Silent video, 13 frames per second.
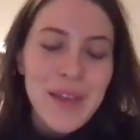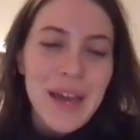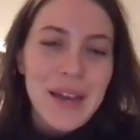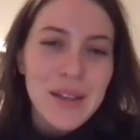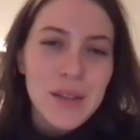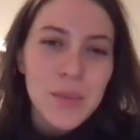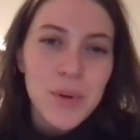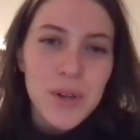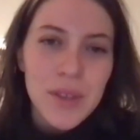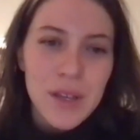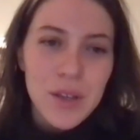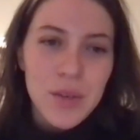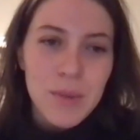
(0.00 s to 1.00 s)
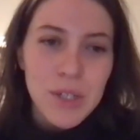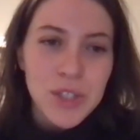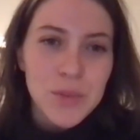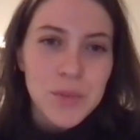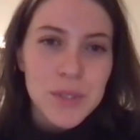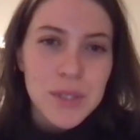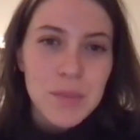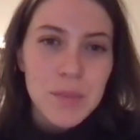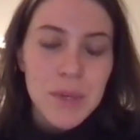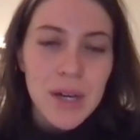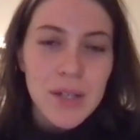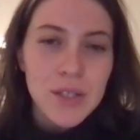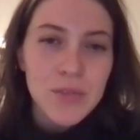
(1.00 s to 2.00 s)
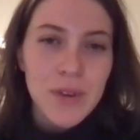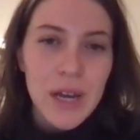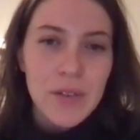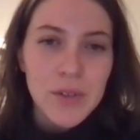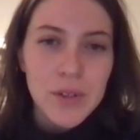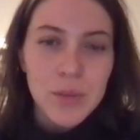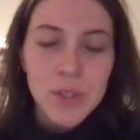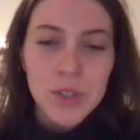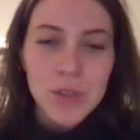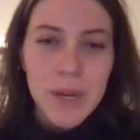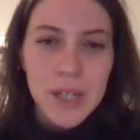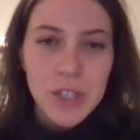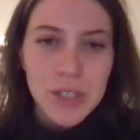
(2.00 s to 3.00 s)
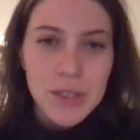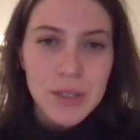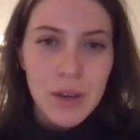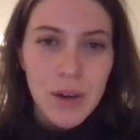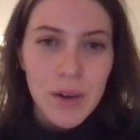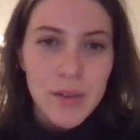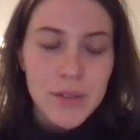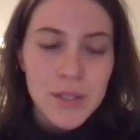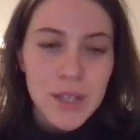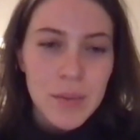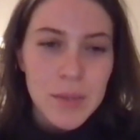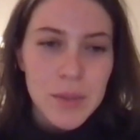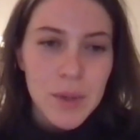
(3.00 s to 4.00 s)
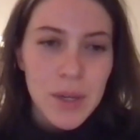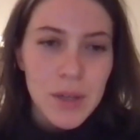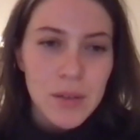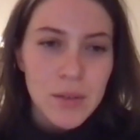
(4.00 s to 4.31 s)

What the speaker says: And the book that you mentioned was Beyond Survival. Would you mind sharing the author's name as well?